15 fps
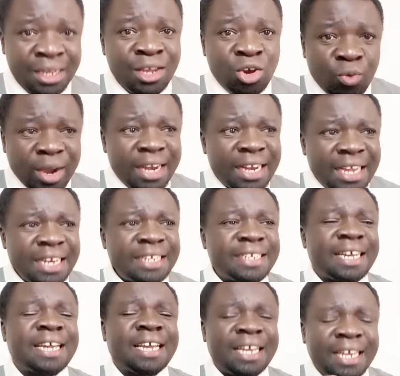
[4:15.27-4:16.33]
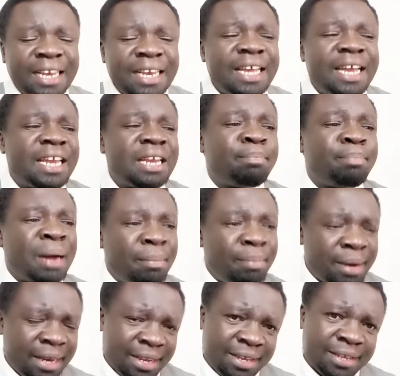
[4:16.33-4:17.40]
When it is a clear in
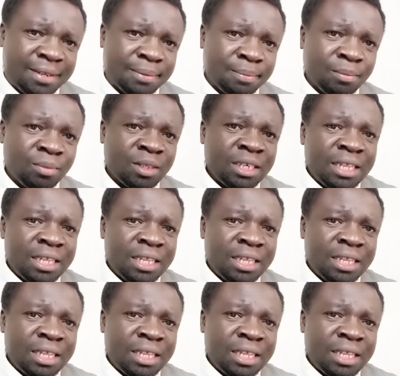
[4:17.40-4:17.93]
public